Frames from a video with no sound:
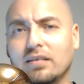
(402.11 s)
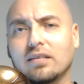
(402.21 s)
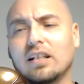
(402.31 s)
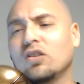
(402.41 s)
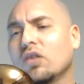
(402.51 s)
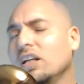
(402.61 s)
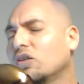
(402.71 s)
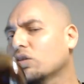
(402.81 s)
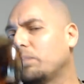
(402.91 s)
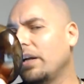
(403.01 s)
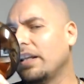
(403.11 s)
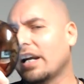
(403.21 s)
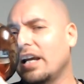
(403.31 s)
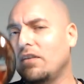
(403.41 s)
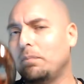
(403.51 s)
And you don't need to spray that
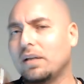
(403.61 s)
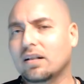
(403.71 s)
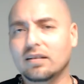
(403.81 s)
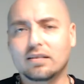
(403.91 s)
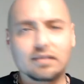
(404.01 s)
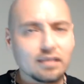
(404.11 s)
heavy because